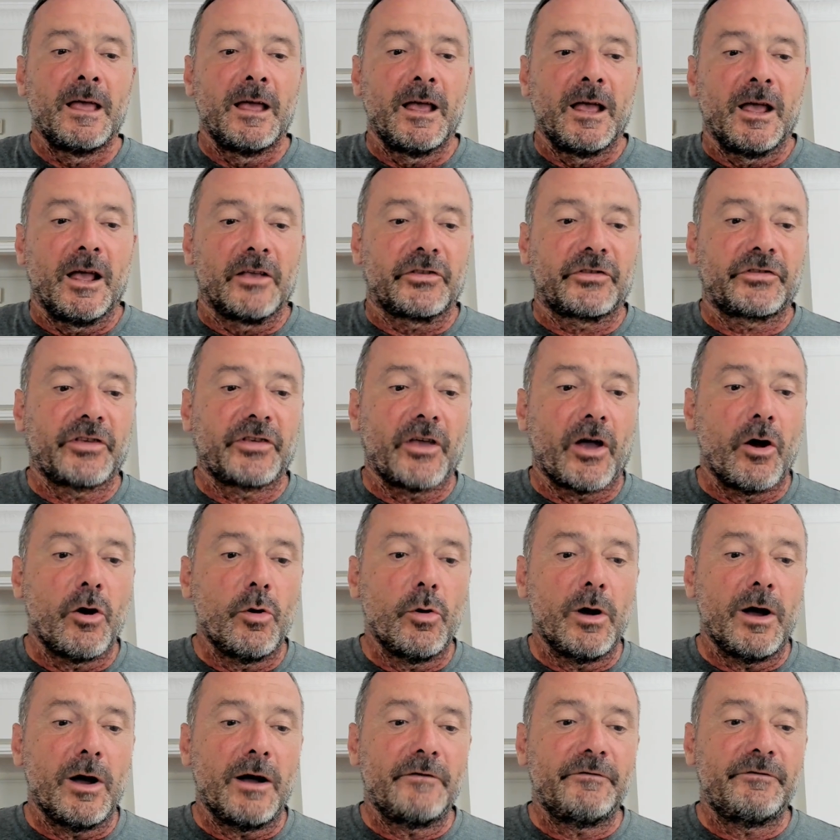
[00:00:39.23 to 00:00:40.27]

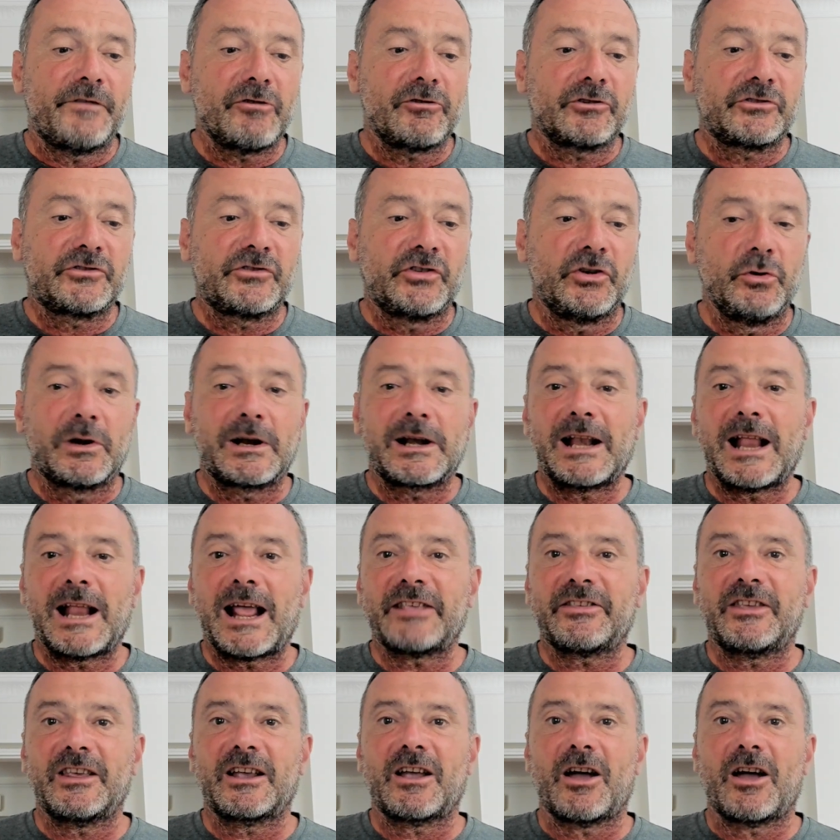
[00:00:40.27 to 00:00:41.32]
So there are two
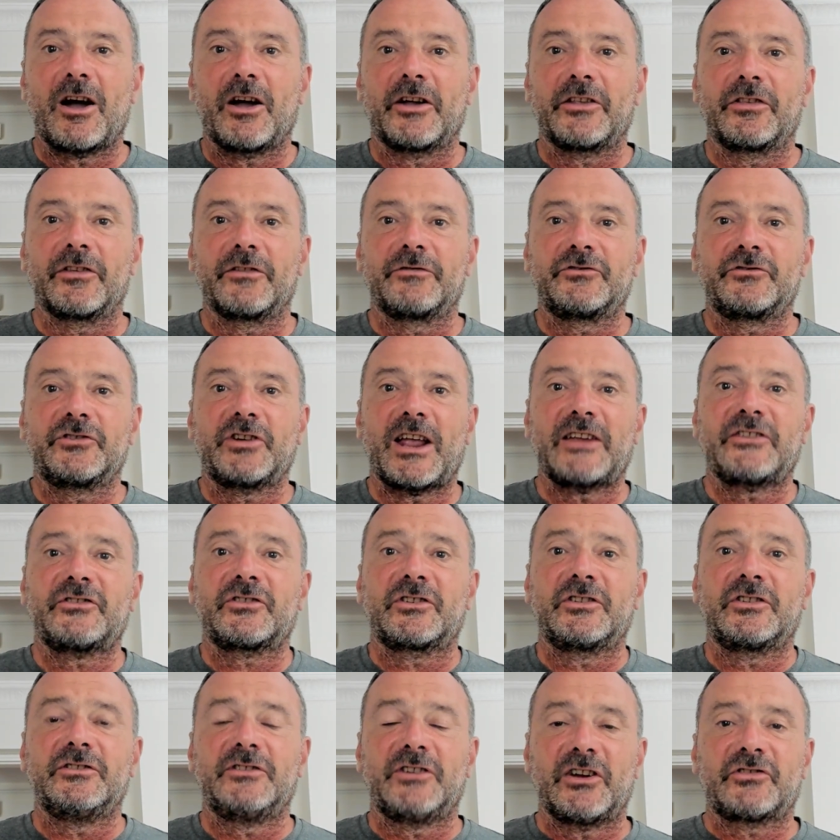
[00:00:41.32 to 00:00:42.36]
classic kinds of chest
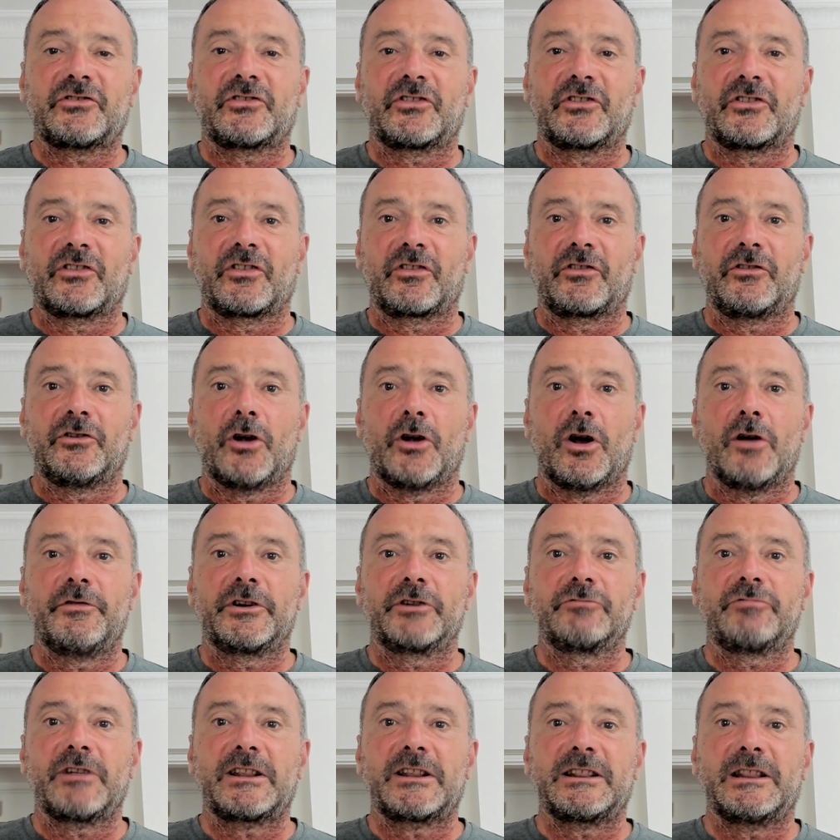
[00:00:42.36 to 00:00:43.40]
conditions, that
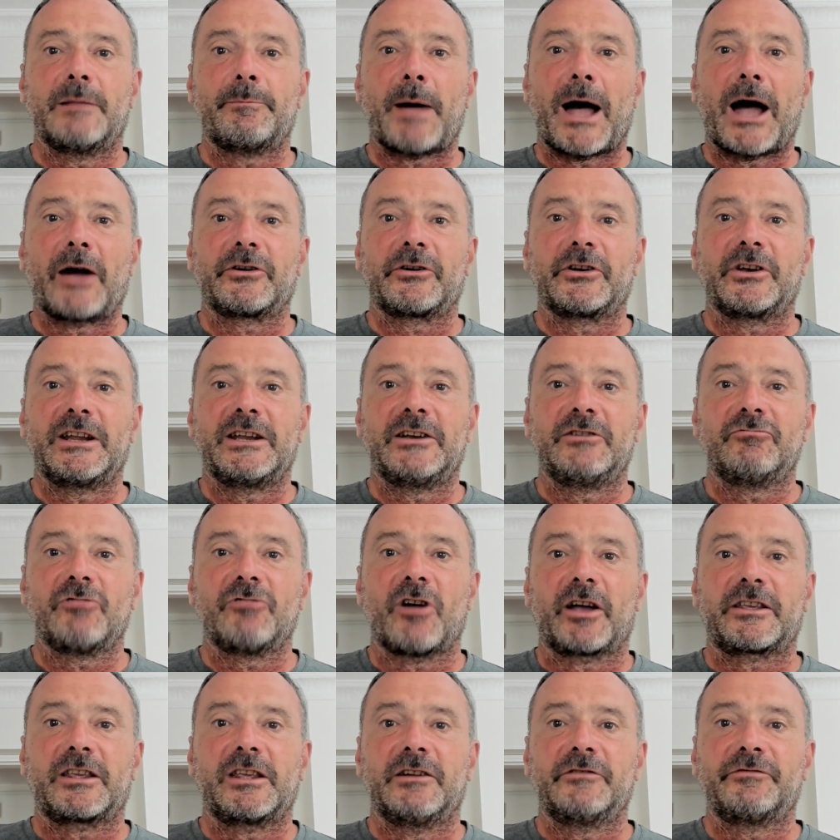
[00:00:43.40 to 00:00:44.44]
are written about in
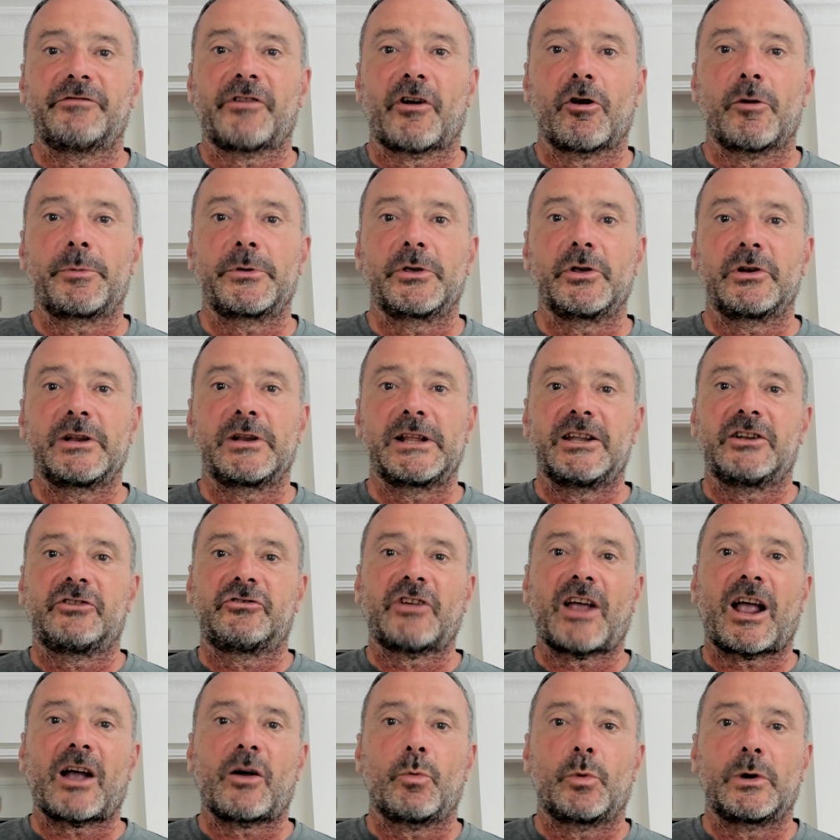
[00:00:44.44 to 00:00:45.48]
Reichian therapy. You'll hear
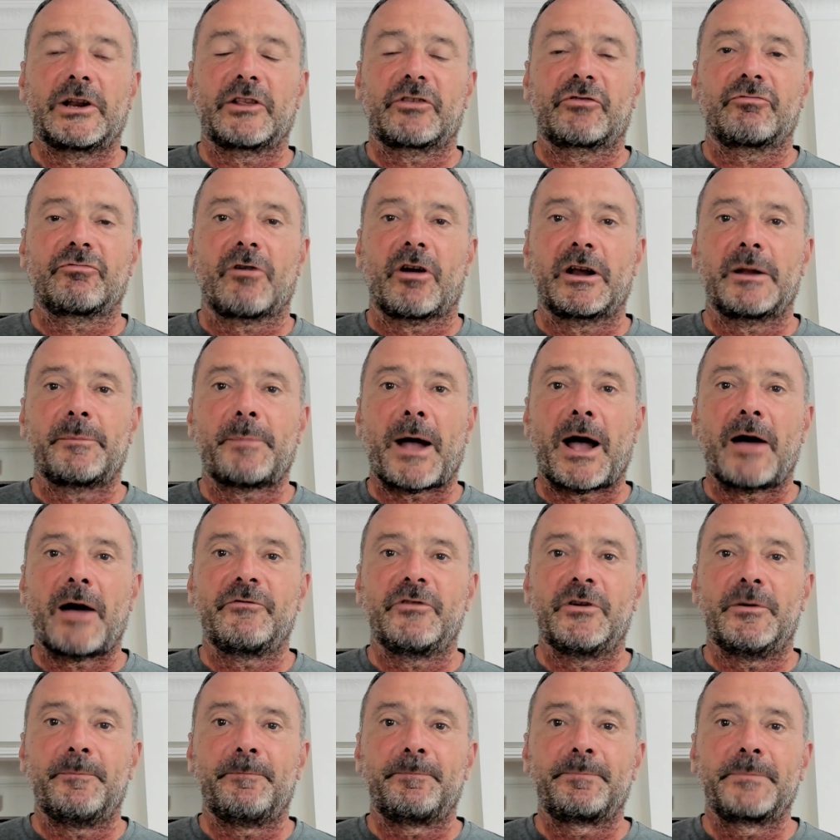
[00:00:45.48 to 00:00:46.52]
Jack Willis write about
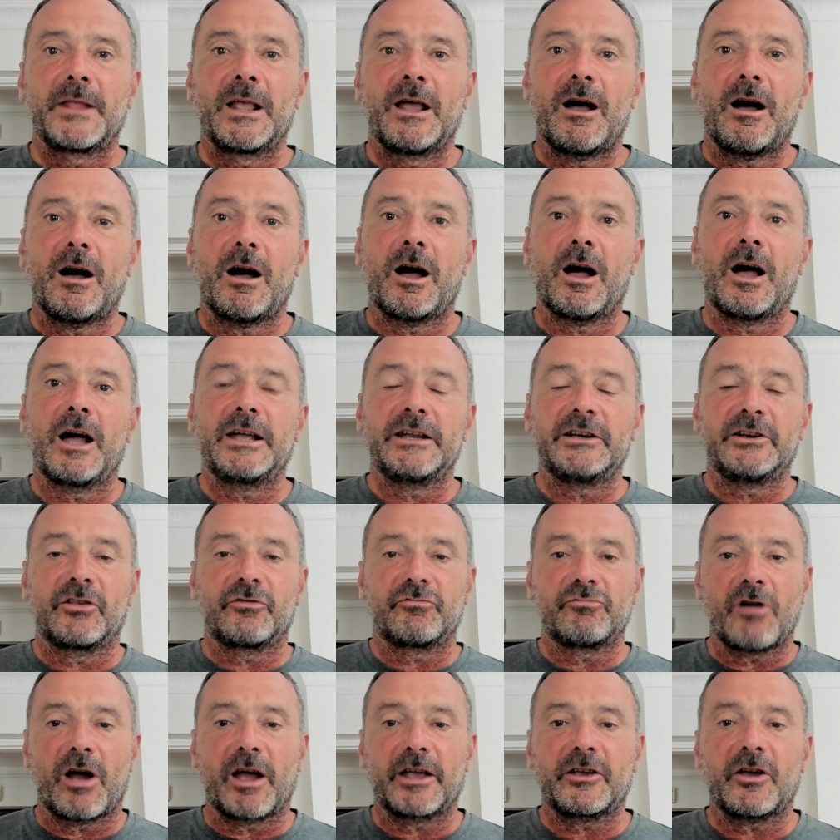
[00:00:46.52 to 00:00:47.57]
them in
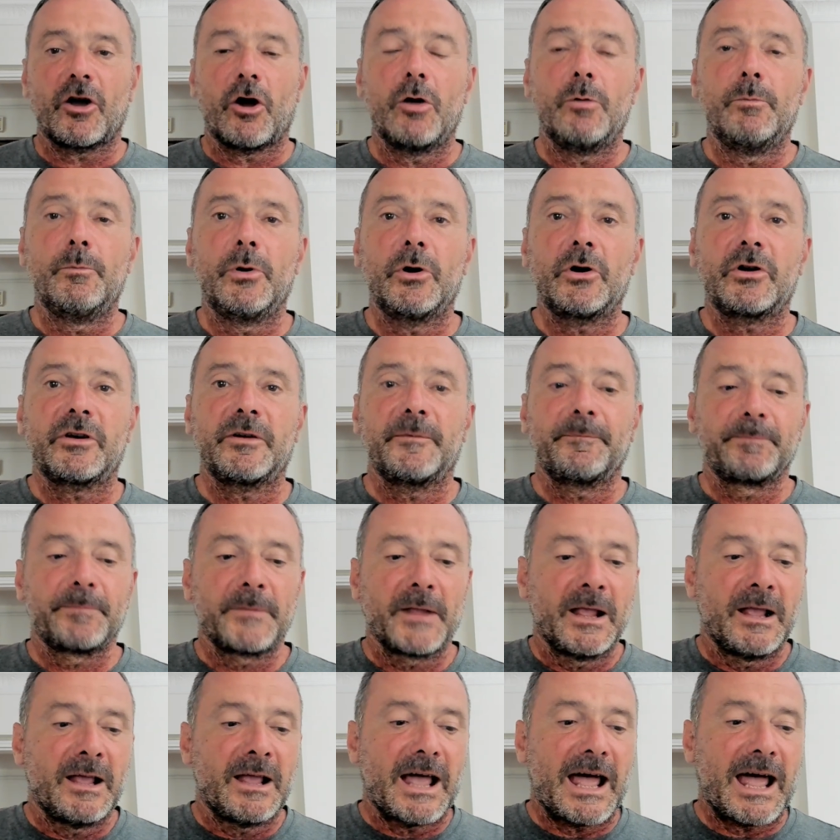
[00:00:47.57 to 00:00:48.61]
his Reich Home Book.
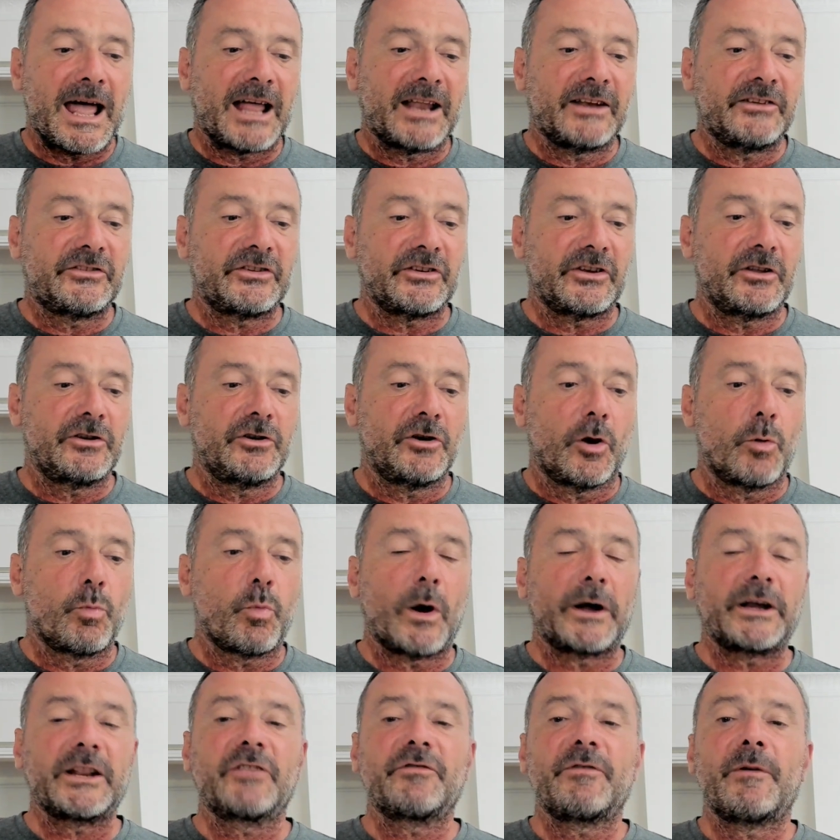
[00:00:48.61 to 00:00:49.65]
And
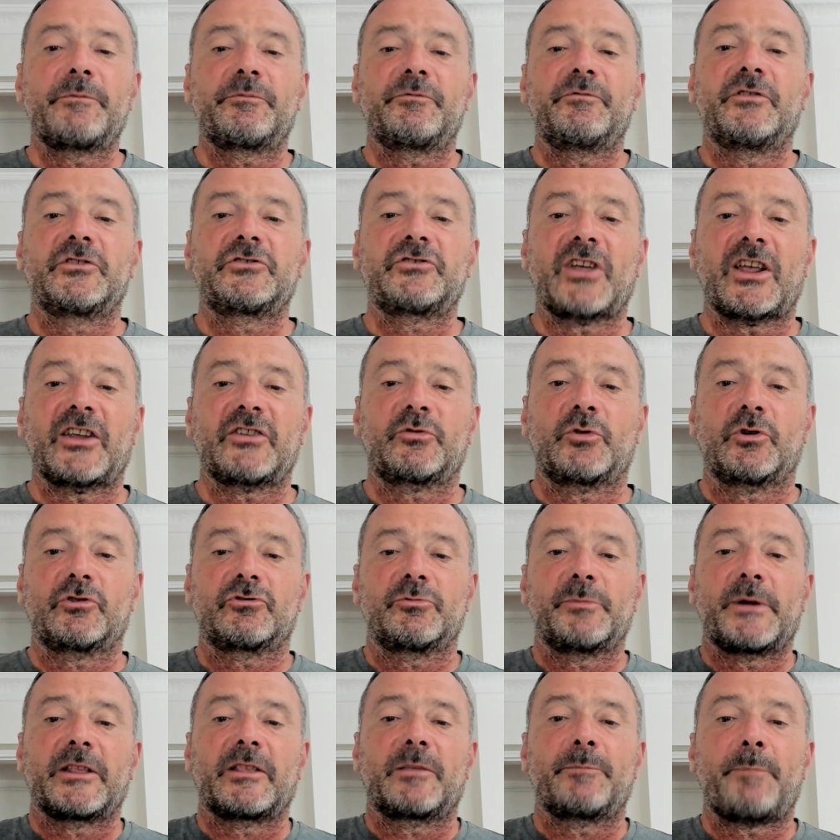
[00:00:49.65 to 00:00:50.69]
one is the chest which
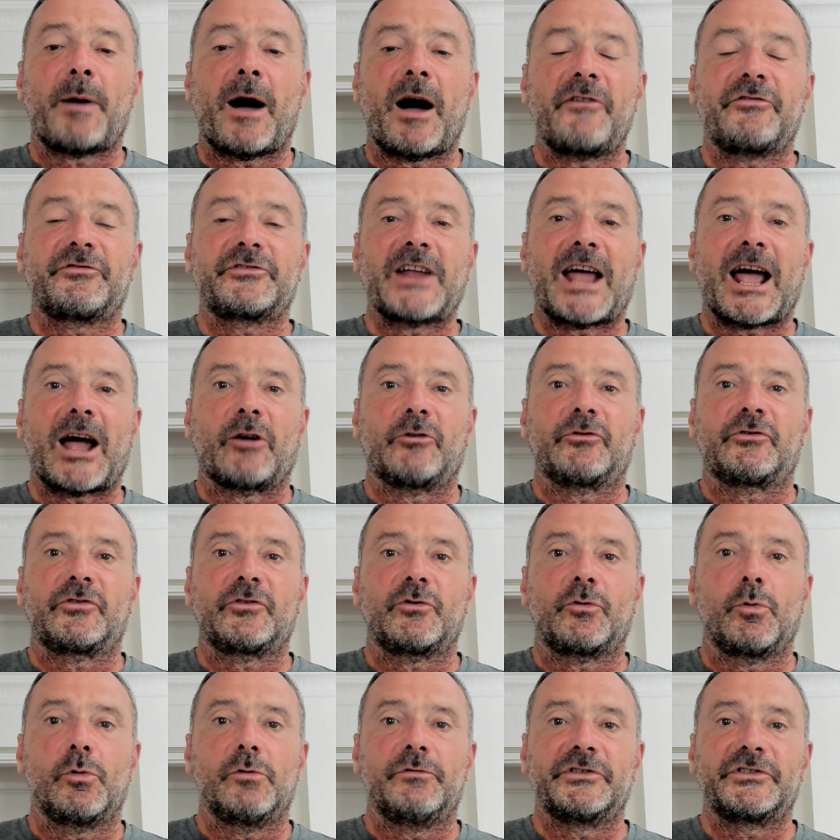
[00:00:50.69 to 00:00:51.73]
remains puffed out
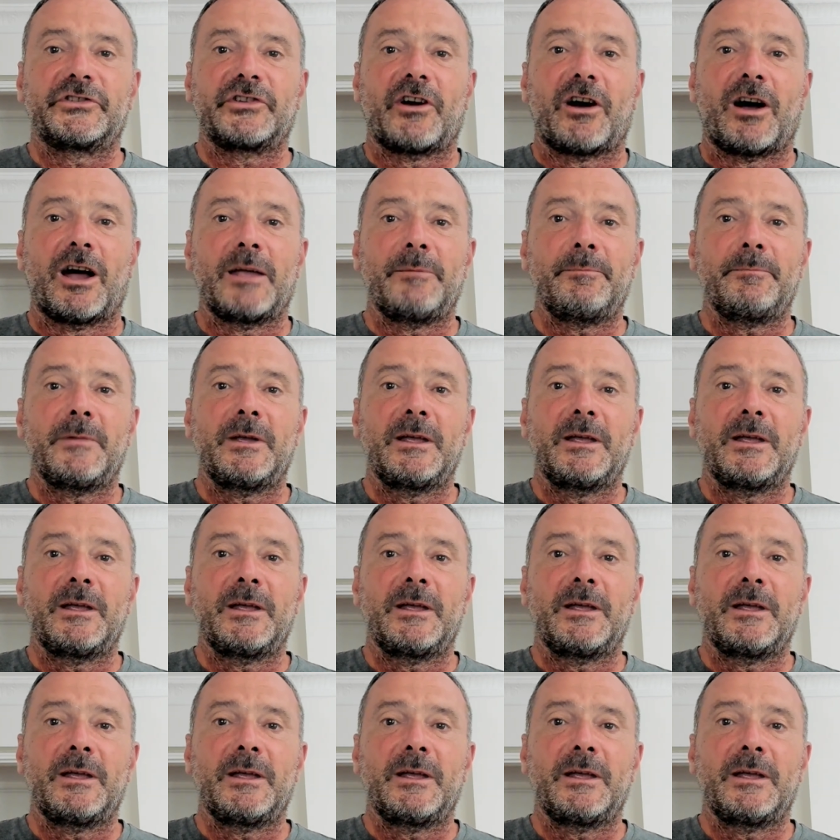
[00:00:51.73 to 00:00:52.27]
all the time,